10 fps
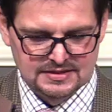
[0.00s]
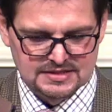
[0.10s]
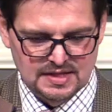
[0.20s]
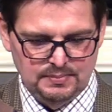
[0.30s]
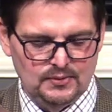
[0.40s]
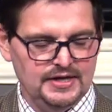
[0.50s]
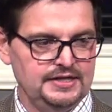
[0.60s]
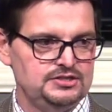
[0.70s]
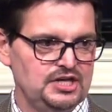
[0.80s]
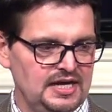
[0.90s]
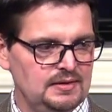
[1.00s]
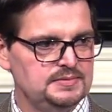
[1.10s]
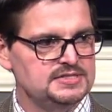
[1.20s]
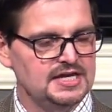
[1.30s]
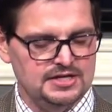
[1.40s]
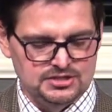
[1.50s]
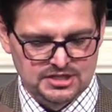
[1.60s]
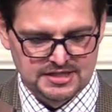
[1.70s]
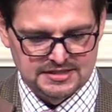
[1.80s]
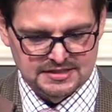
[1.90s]
So the point James and
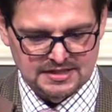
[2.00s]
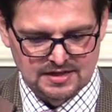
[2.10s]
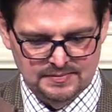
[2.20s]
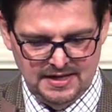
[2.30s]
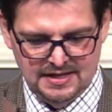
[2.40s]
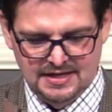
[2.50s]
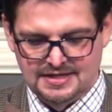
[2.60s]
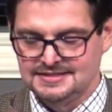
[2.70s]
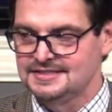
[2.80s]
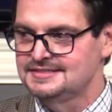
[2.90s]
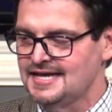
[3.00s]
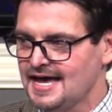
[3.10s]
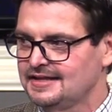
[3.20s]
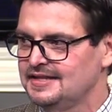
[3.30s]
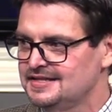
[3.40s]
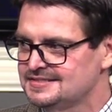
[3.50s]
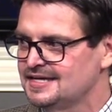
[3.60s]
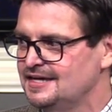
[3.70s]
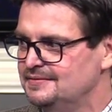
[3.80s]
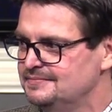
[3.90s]
Jesus are making is exactly the
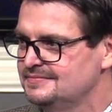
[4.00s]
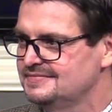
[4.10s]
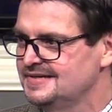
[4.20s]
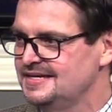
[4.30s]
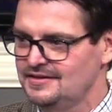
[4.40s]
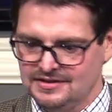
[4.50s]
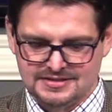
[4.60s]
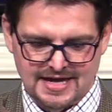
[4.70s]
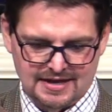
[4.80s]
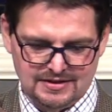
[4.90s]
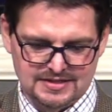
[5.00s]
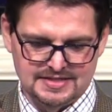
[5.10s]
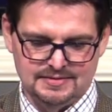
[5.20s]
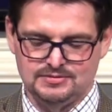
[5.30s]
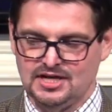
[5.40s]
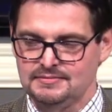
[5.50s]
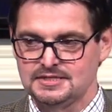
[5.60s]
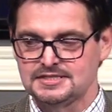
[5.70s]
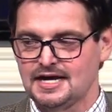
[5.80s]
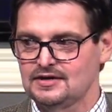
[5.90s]
same. They're exactly the same.
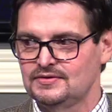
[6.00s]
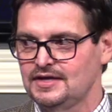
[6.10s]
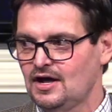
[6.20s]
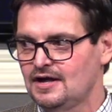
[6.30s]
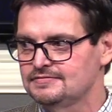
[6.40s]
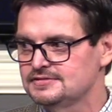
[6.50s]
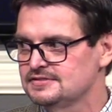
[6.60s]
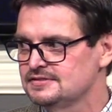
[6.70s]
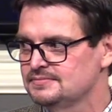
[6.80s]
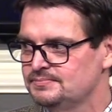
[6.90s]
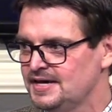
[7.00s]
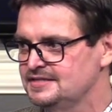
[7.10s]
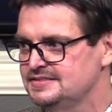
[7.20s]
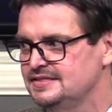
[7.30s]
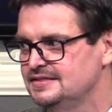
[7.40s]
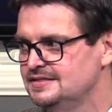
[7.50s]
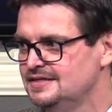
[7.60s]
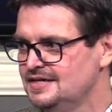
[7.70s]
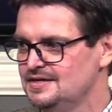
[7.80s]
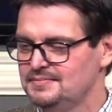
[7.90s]
James is not going off base
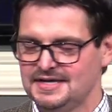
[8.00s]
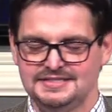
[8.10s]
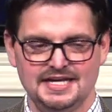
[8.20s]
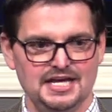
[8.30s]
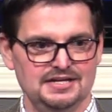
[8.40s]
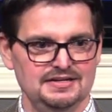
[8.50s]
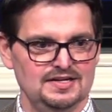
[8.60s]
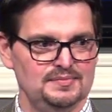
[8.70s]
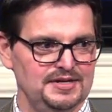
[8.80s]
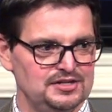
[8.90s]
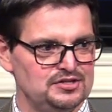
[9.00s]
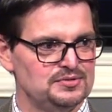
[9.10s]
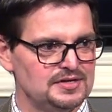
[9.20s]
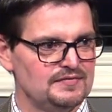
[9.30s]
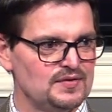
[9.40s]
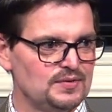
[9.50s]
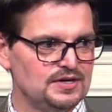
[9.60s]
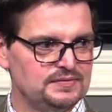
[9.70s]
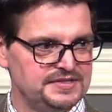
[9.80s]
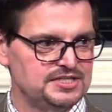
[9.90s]
here by saying you need to be a doer of the
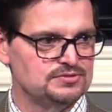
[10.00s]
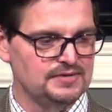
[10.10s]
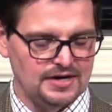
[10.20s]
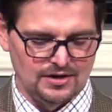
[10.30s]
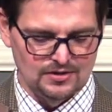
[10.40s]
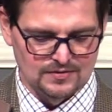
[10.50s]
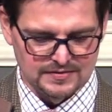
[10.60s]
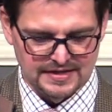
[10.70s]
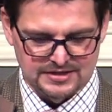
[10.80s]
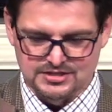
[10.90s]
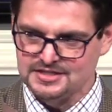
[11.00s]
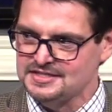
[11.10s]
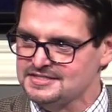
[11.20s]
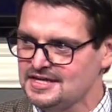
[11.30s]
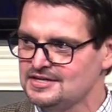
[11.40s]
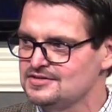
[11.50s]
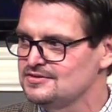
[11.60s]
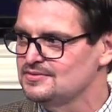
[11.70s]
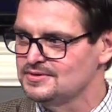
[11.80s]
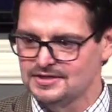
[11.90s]
word. We just read all over that Jesus said to
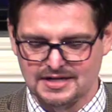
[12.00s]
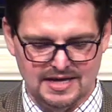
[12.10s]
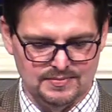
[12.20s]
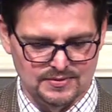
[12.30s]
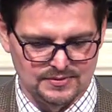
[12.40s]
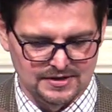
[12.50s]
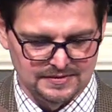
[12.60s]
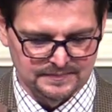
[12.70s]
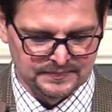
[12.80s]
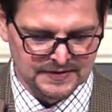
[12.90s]
do the word, keep the word.